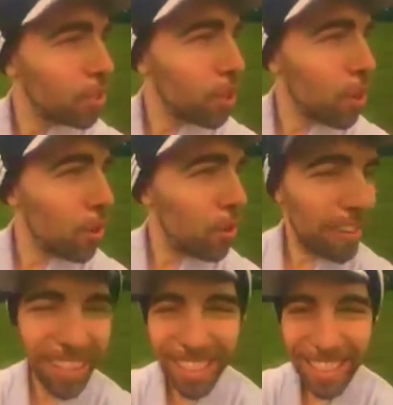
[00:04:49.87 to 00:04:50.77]

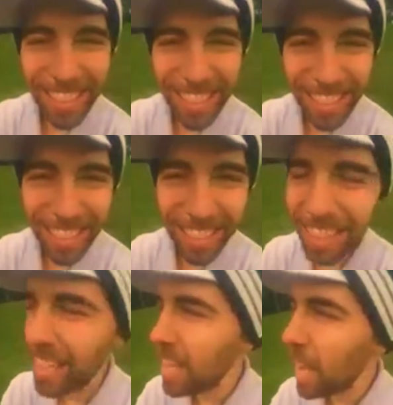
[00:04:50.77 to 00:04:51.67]
So,
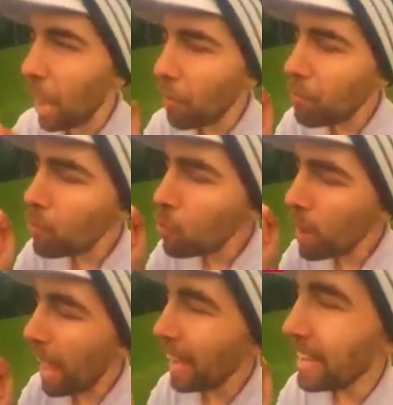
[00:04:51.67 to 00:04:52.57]
if
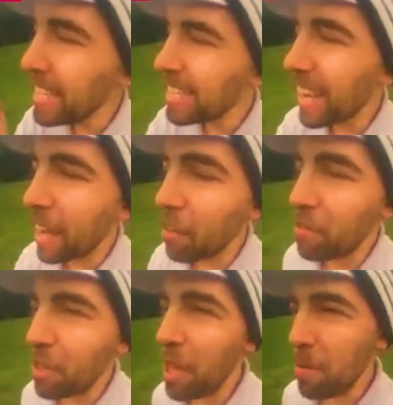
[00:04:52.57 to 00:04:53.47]
you like these
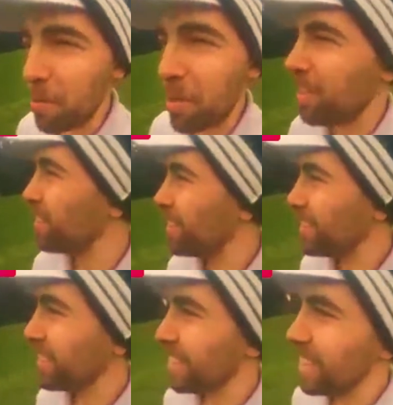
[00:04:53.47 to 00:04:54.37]
kind of tips
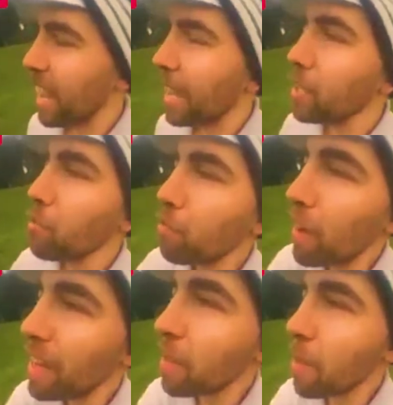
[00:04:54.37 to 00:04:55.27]
and
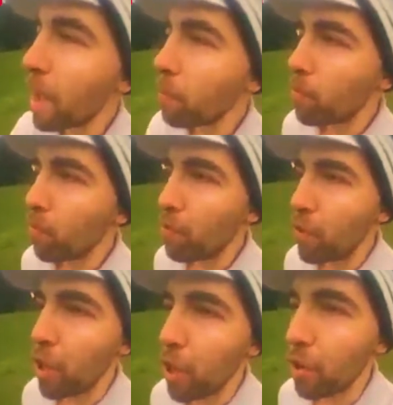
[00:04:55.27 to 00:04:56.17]
you find them
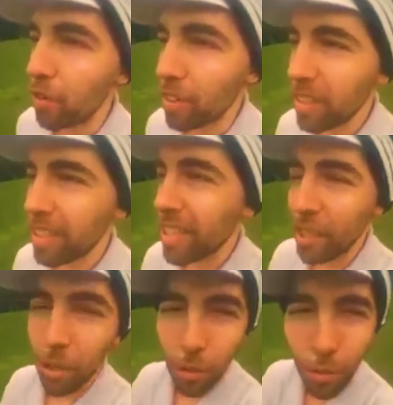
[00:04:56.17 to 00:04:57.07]
helpful for you,
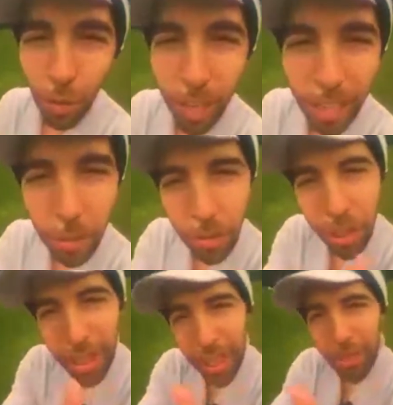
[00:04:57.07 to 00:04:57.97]
Don't forget
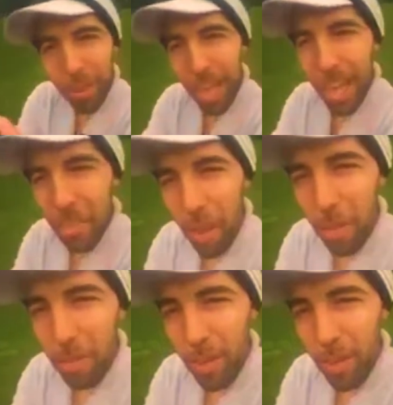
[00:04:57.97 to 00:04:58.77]
to check out the other